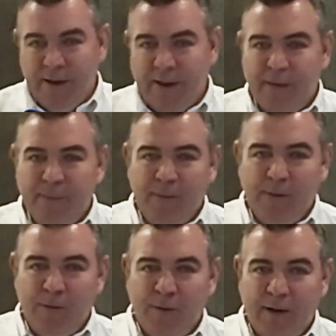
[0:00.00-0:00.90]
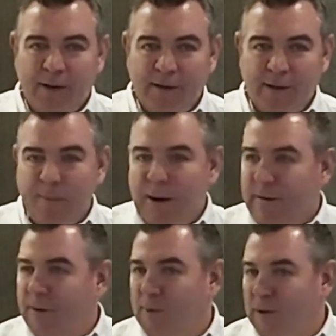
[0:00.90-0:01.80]
a
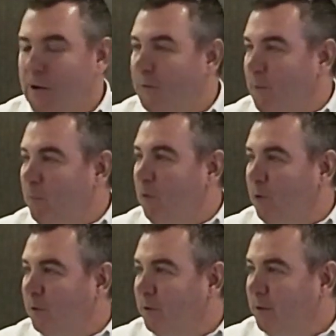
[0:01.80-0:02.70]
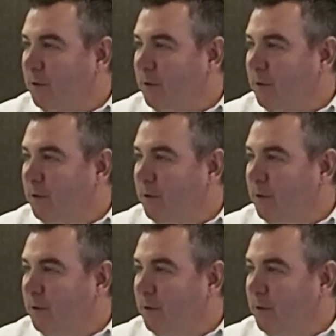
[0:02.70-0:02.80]
comparable concrete product.